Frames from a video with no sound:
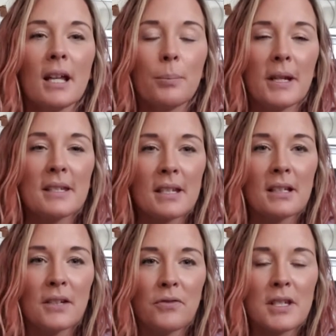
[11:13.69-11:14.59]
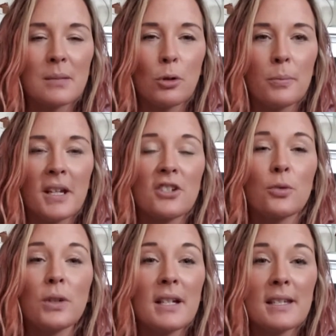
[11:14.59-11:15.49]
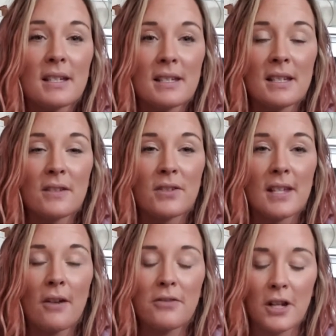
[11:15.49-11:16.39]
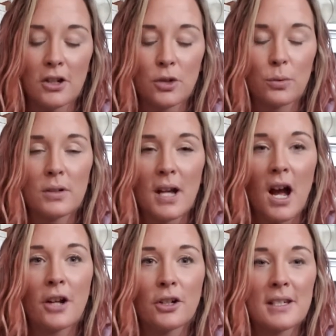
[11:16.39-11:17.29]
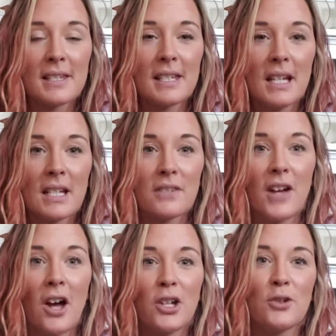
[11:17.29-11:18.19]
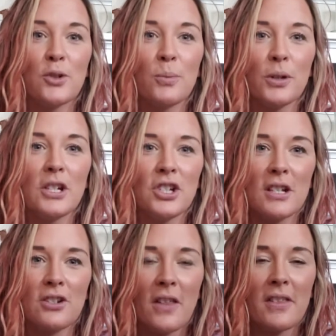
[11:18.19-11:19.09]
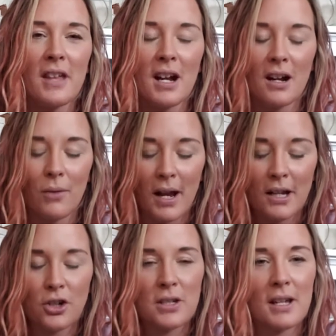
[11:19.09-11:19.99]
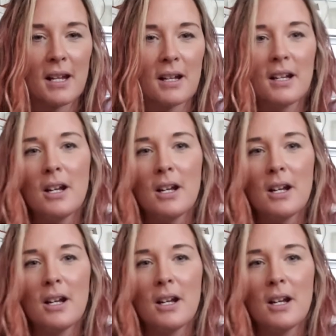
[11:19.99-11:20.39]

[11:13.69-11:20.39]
like basically invisible, because there really isn't a sense of self there to honor, to see, to value, to appreciate. There's nothing there, right? You're just kind of,